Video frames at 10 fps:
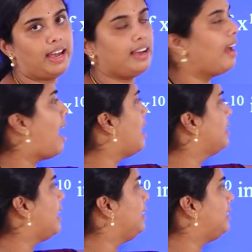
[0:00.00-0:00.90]
way
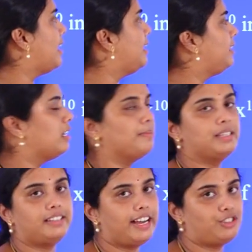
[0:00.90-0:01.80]
and the entire term
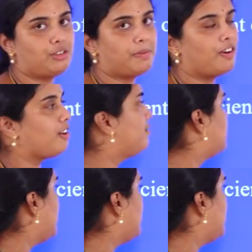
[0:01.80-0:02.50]
is raised to the power of